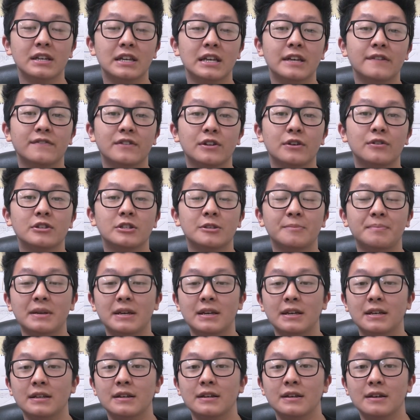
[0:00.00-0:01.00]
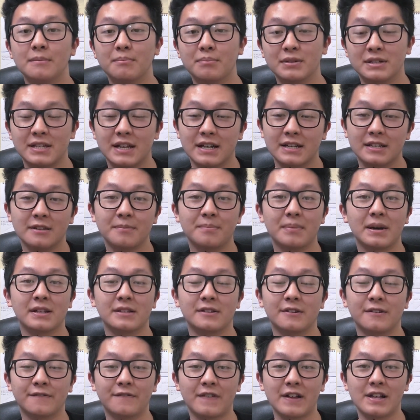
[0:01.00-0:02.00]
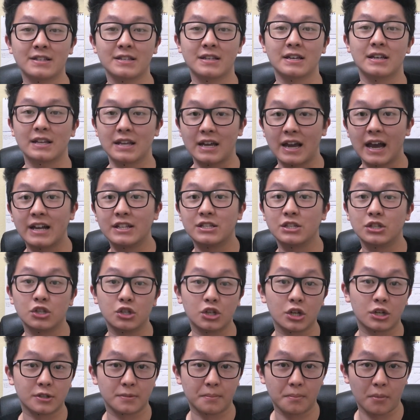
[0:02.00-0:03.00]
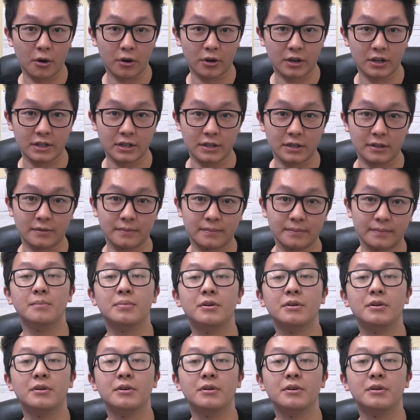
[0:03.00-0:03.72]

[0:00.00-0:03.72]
even though it's being protected by the defense that it's just marketing.